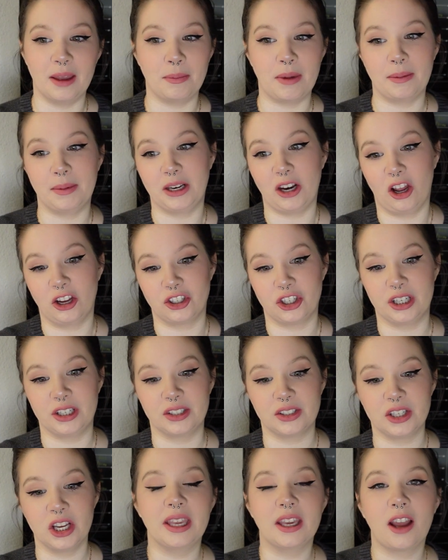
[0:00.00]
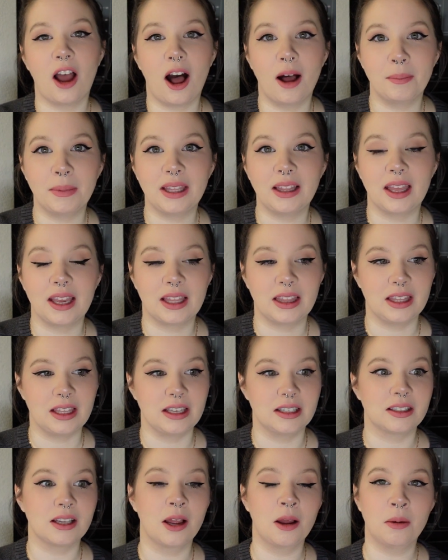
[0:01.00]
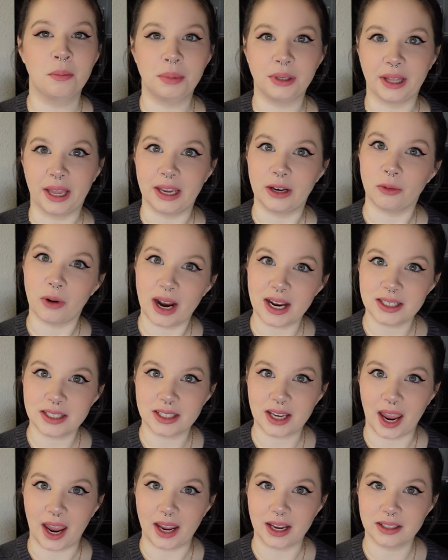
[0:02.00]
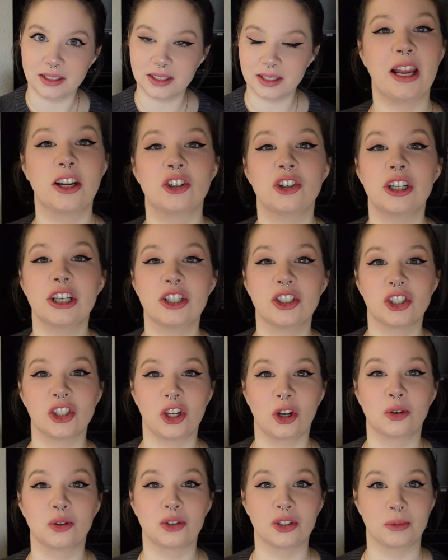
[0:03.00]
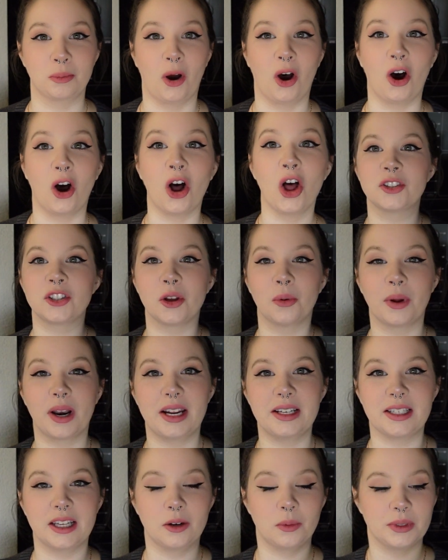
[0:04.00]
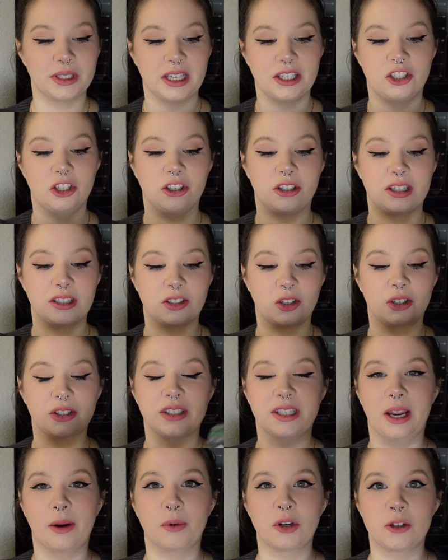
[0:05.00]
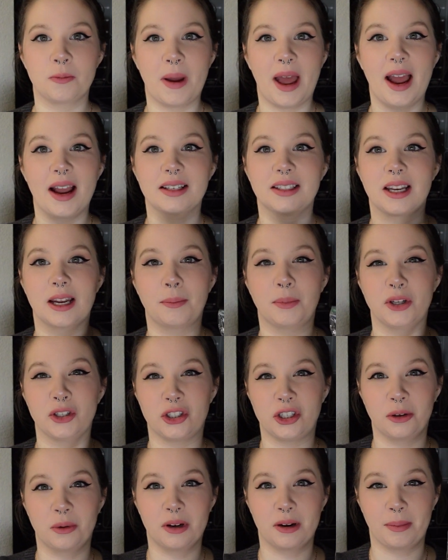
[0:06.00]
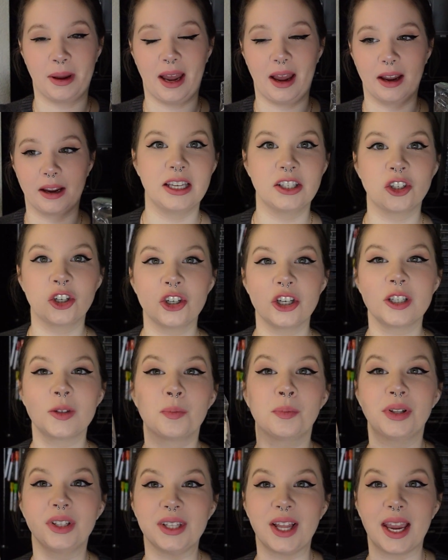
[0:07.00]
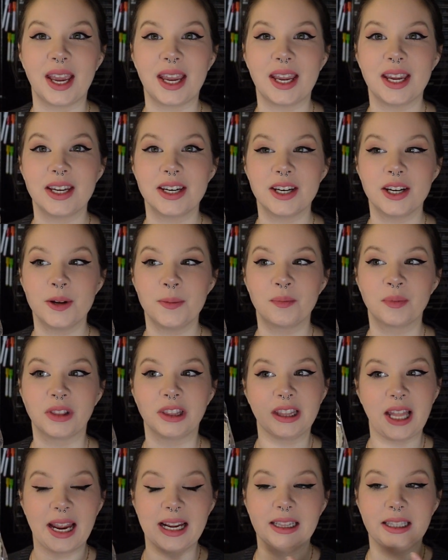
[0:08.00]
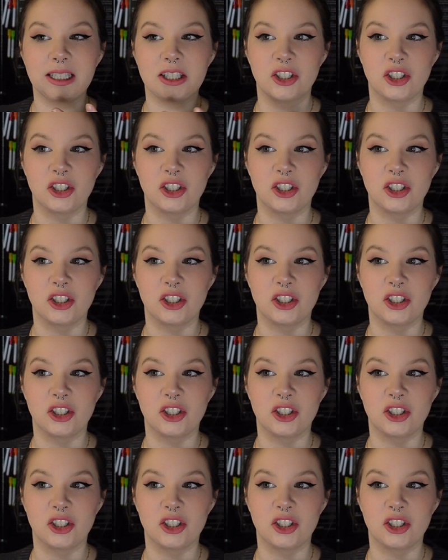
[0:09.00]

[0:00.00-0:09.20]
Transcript: it made me nauseous. He got me like these plain rice cakes. Pantry is so small. So what I did was I took these little sandwich bags and I put two in a bag. These are just plain, lightly